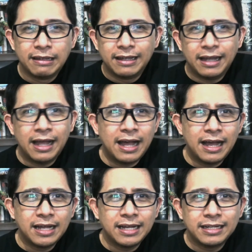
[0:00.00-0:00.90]

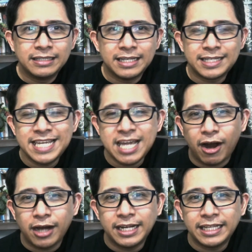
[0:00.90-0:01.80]
the
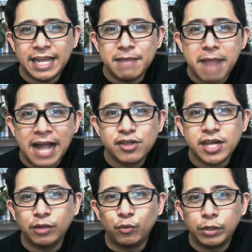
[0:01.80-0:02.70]
CR that I
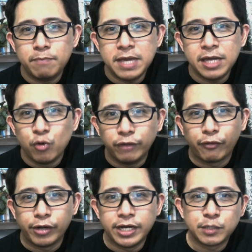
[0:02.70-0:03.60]
imagined would be good
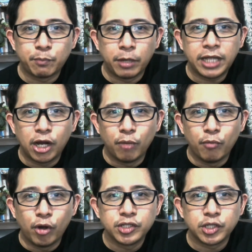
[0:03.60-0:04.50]
for this particular
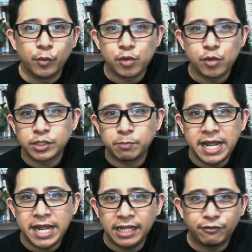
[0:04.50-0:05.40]
monster, which was
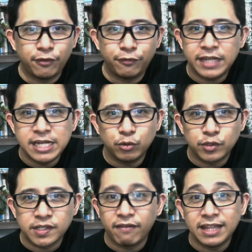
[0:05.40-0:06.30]
playing at 15
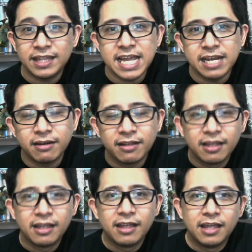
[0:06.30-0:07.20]
to 17,
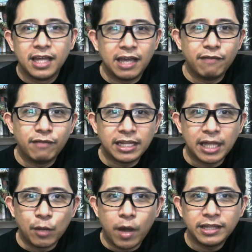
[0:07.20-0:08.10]
given that
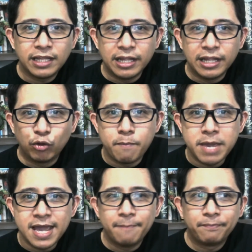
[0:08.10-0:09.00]
I wanted it to
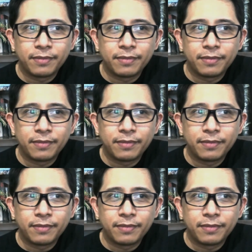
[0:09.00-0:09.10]
be